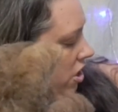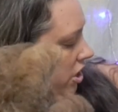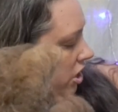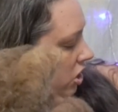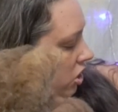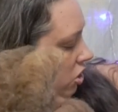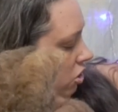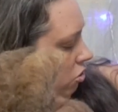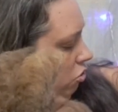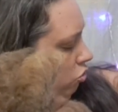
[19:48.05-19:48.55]

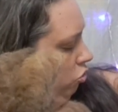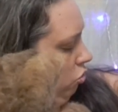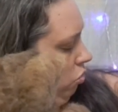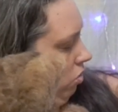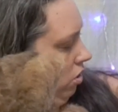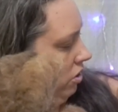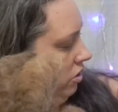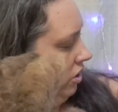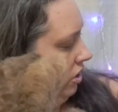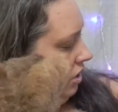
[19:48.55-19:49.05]
huge
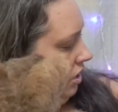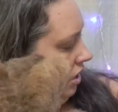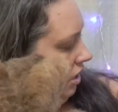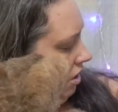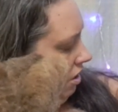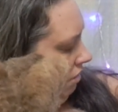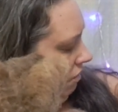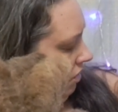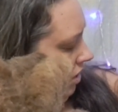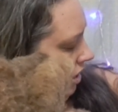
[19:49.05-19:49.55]
quantity
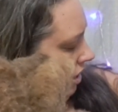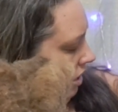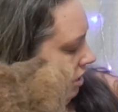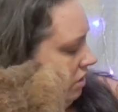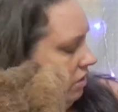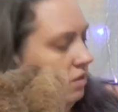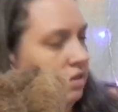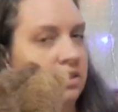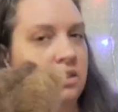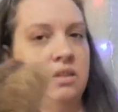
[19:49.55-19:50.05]
of
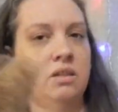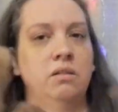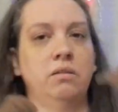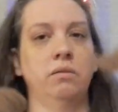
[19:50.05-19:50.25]
these.